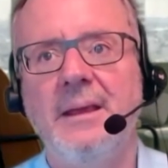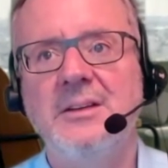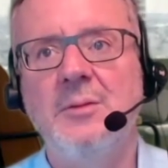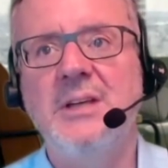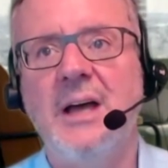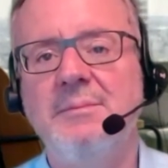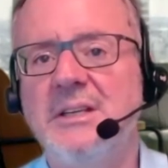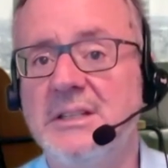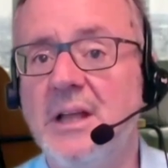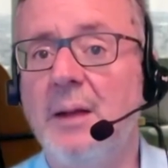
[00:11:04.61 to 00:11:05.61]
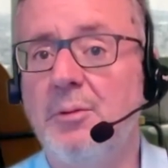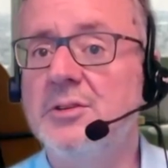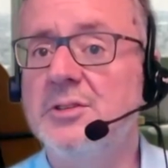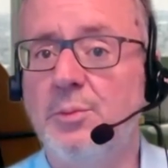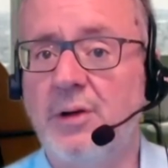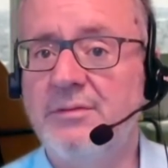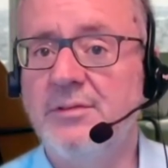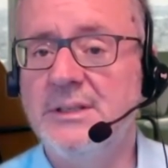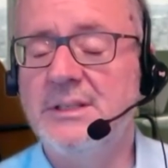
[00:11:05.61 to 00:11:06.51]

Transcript: sometimes it's not personal preference.